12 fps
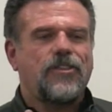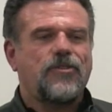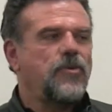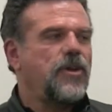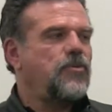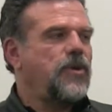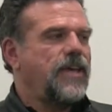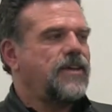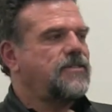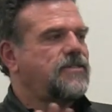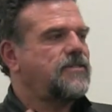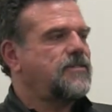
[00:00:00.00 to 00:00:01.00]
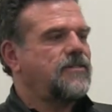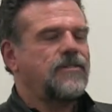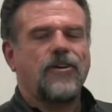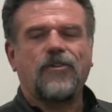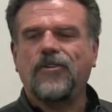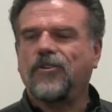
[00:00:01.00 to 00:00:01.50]
three weeks,
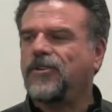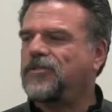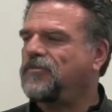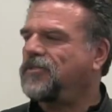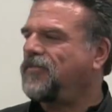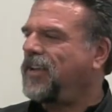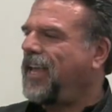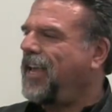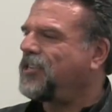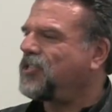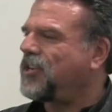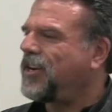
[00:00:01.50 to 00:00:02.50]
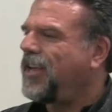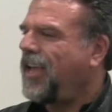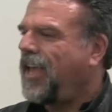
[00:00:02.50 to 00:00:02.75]
over Christmas vacation,